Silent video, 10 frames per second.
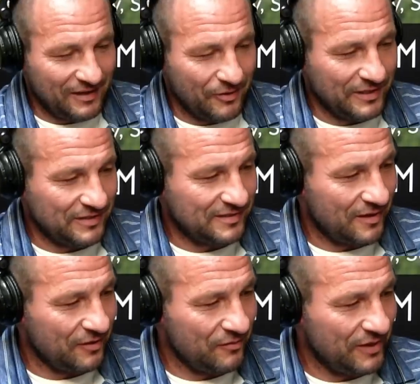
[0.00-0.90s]
I know I just
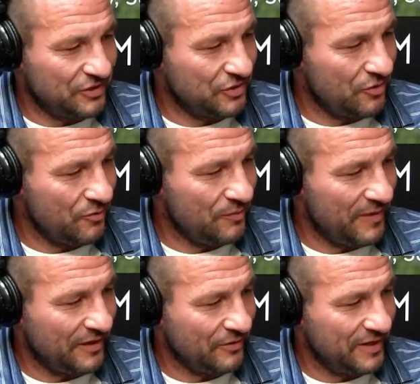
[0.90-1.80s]
saw a great show with
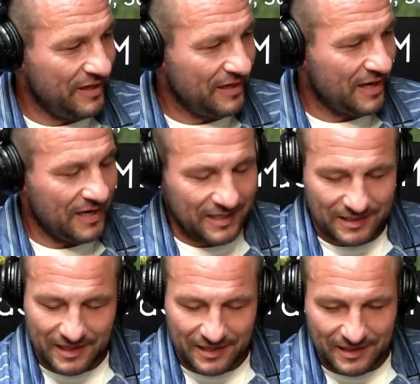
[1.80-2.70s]
Michael Keaton on it,
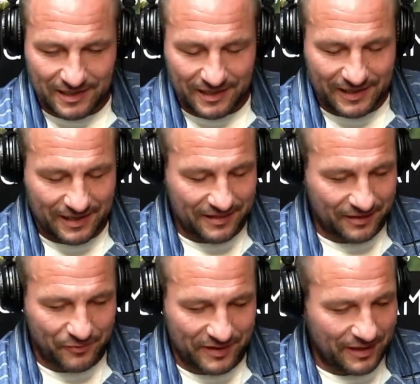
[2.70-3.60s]
on uh, I can't
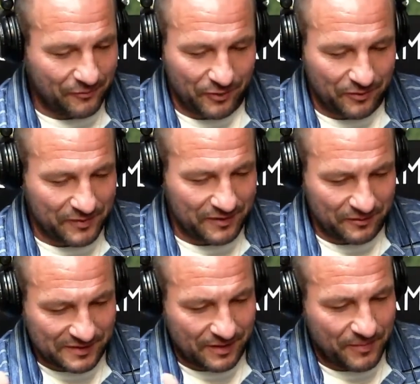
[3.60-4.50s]
think of what network
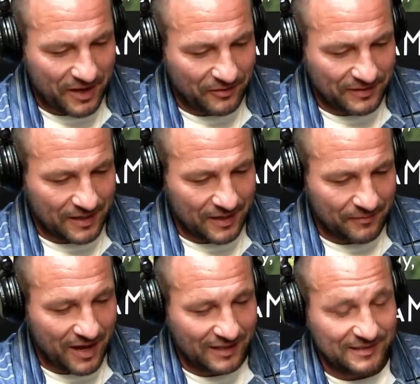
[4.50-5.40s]
it was about
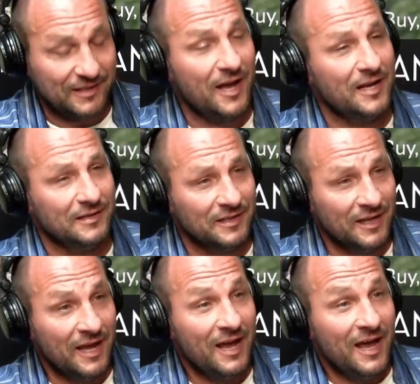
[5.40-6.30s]
um, OxyContin.
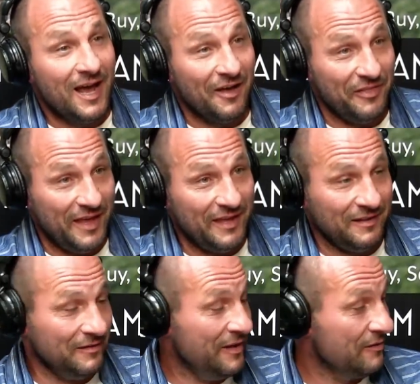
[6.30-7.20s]
Yep. How they
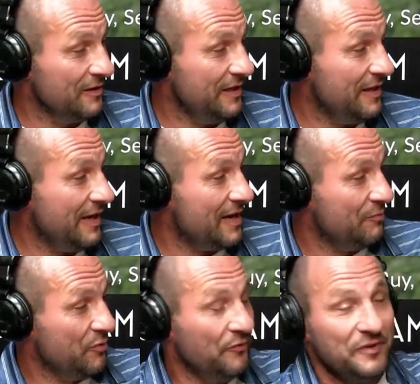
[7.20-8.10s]
literally they got
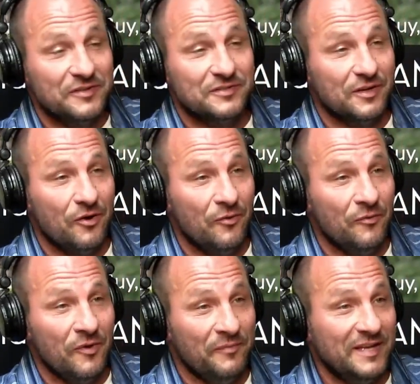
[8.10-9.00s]
approved years ago
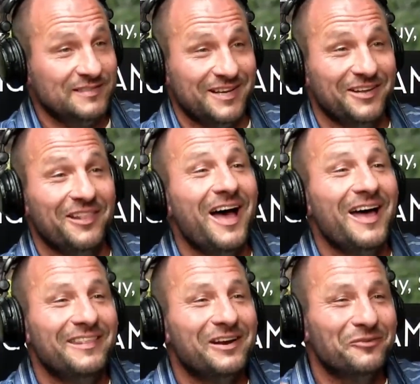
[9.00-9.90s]
based on a
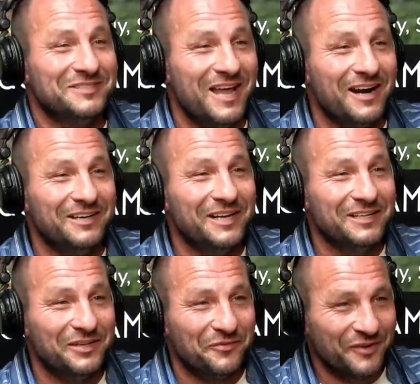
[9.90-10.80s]
lie that it was
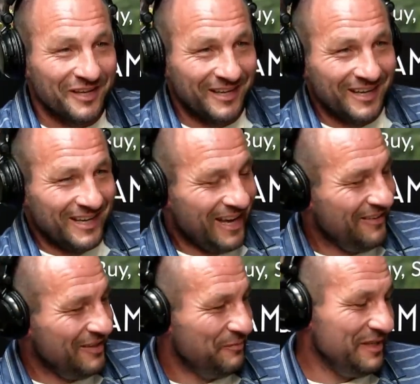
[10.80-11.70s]
non-addictive. Right.
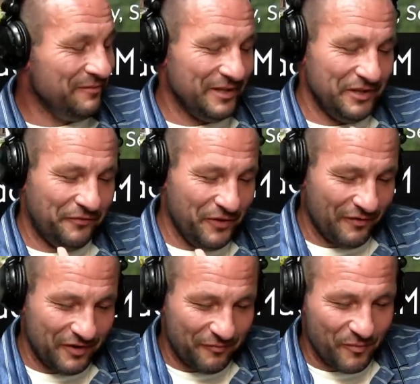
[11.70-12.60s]
I mean, but, but, if you
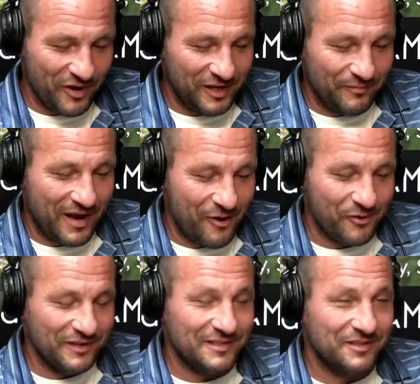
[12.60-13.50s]
have enough money and
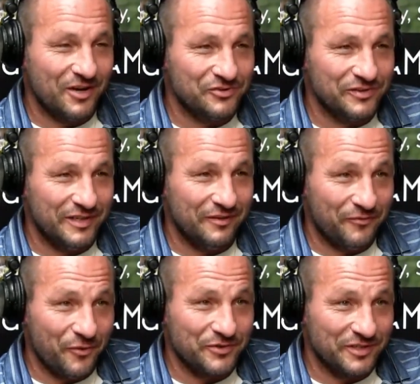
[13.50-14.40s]
power in this country,
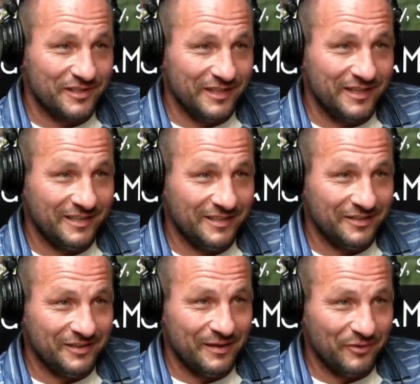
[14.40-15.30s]
unfortunately,
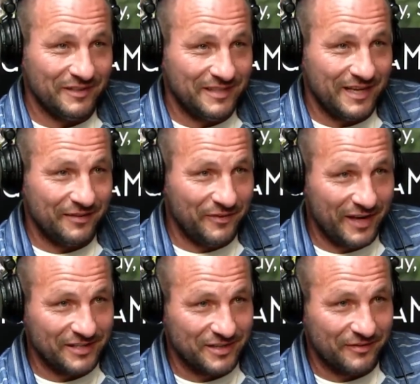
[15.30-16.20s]
you're able to take
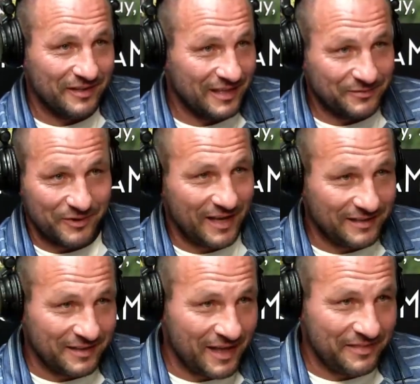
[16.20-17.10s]
advantage of it. That's what I
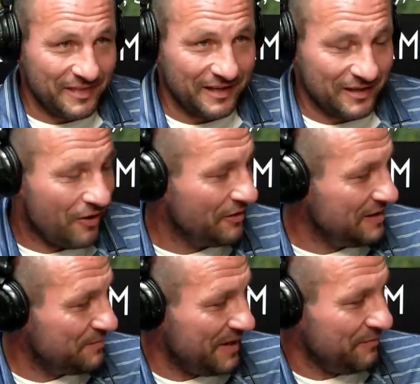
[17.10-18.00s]
I think. And all
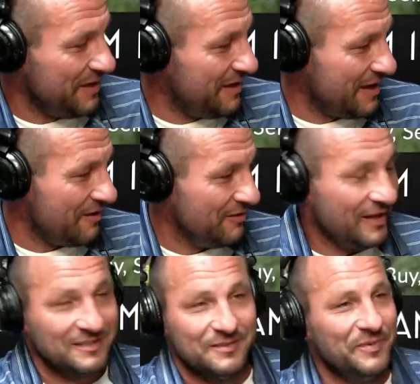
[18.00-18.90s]
yeah. these big media
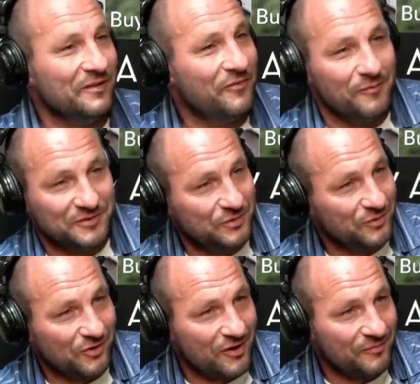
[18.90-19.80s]
outlets, the big
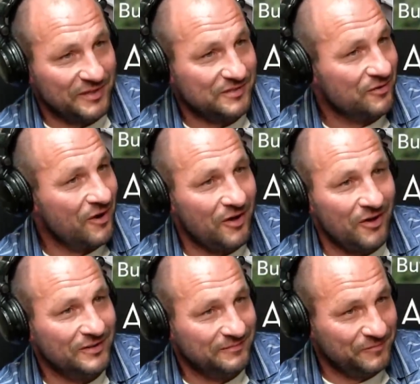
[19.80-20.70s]
pharmaceutical companies, they're
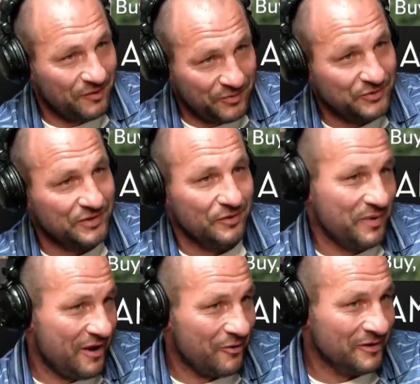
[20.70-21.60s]
all abusing their
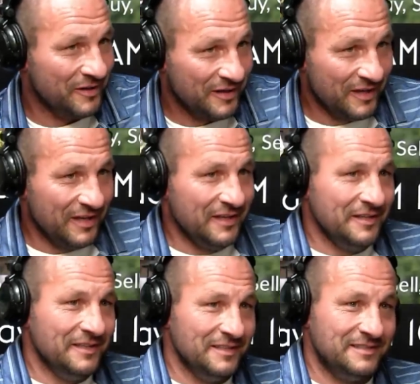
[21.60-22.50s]
power. That's true.
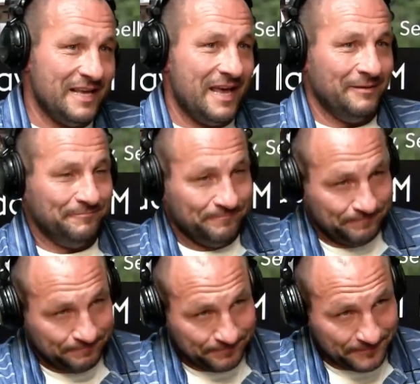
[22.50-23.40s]
It's sad. Yeah, it really is.